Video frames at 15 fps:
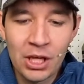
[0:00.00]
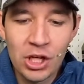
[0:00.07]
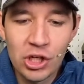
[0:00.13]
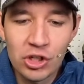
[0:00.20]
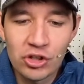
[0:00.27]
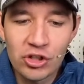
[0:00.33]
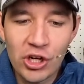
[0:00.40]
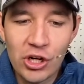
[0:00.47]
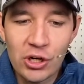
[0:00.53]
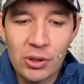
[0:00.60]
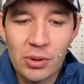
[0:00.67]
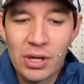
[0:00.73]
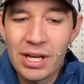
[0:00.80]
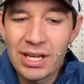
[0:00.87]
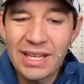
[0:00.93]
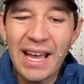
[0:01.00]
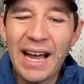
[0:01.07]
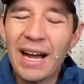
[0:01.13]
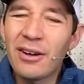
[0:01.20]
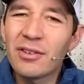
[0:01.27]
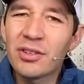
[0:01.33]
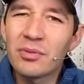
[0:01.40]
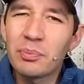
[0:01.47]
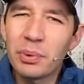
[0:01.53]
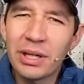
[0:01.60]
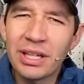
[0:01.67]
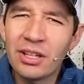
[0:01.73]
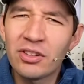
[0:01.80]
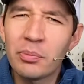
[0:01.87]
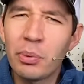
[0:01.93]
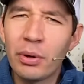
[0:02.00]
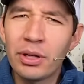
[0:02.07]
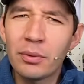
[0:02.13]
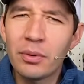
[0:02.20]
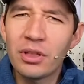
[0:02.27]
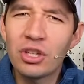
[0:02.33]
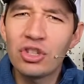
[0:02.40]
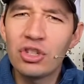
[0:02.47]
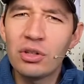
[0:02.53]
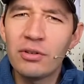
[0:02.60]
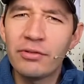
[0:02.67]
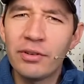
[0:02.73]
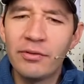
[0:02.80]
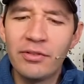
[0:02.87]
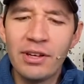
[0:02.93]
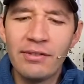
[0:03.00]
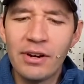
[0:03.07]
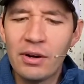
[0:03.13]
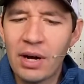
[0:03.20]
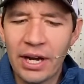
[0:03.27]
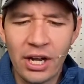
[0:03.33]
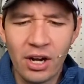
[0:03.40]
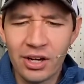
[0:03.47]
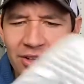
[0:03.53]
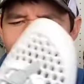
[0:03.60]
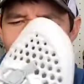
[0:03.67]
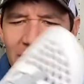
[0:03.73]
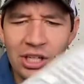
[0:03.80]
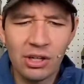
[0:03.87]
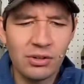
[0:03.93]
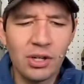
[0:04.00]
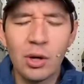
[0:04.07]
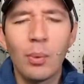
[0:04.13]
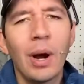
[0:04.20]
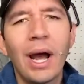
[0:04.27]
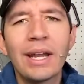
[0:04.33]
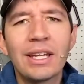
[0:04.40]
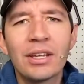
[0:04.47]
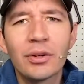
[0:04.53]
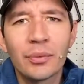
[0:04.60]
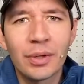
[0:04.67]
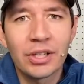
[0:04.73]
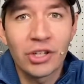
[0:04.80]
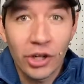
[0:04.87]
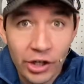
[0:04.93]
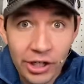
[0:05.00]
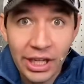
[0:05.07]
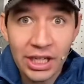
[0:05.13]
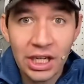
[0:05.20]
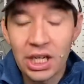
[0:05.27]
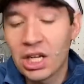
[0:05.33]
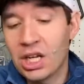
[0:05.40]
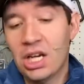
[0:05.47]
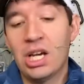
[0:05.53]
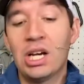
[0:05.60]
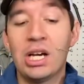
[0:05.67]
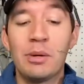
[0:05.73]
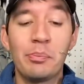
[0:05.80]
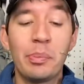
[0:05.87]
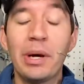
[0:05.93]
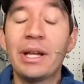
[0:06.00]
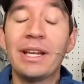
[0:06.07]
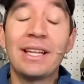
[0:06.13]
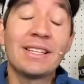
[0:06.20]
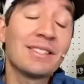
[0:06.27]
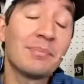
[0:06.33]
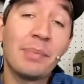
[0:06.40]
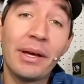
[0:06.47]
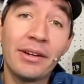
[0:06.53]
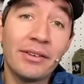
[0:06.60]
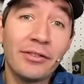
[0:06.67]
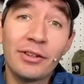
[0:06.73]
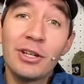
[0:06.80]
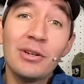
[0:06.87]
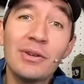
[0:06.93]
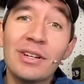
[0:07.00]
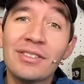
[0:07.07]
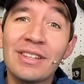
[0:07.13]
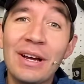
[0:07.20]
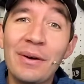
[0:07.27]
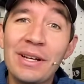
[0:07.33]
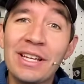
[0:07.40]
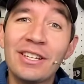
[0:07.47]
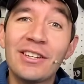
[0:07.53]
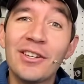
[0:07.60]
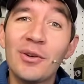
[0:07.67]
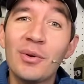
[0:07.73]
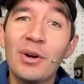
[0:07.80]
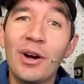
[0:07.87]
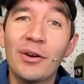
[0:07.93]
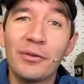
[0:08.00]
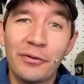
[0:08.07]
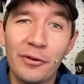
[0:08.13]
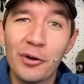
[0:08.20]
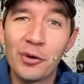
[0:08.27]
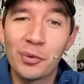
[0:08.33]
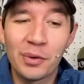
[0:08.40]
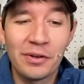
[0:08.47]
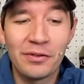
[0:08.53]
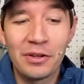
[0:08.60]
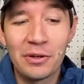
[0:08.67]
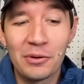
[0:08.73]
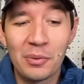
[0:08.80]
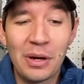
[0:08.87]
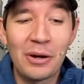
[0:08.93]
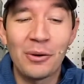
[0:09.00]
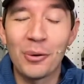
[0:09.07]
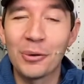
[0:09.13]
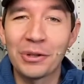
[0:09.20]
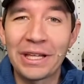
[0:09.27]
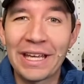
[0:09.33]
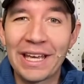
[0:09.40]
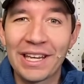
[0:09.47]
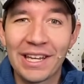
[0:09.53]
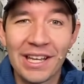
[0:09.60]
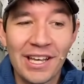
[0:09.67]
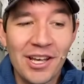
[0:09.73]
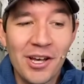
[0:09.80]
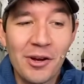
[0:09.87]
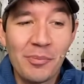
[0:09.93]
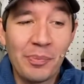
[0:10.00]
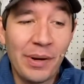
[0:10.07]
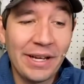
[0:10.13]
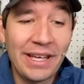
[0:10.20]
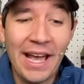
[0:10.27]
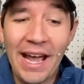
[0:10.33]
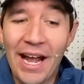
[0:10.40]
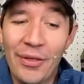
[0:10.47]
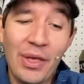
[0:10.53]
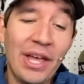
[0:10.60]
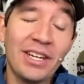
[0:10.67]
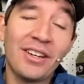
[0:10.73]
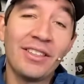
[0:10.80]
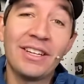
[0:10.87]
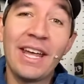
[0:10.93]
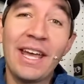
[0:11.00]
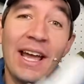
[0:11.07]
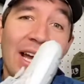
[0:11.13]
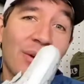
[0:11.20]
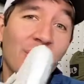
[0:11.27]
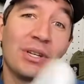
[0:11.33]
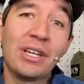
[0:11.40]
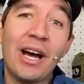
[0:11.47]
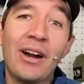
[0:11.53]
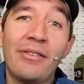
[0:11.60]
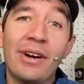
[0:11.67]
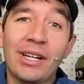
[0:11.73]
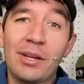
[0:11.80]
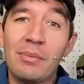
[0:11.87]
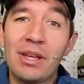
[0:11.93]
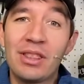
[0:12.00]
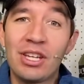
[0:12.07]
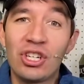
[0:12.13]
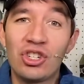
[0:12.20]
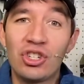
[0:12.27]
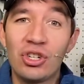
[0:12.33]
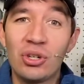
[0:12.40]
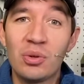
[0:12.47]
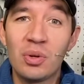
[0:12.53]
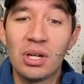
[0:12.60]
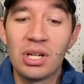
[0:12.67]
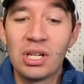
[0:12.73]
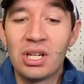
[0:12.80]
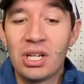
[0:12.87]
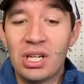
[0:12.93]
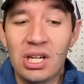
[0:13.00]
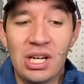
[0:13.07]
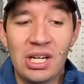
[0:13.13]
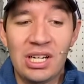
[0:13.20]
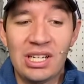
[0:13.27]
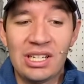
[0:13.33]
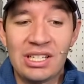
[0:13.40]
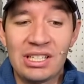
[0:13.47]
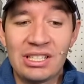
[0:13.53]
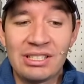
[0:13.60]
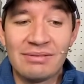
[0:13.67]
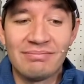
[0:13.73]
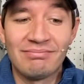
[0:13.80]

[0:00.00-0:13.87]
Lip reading: So yeah, I was pretty disappointed with this shoe from Vivo. I honestly don't know why I didn't return it, but it's better for you because now I get to do a full review while holding it. But yeah, at the end of the day, I would not recommend this shoe. Yeah,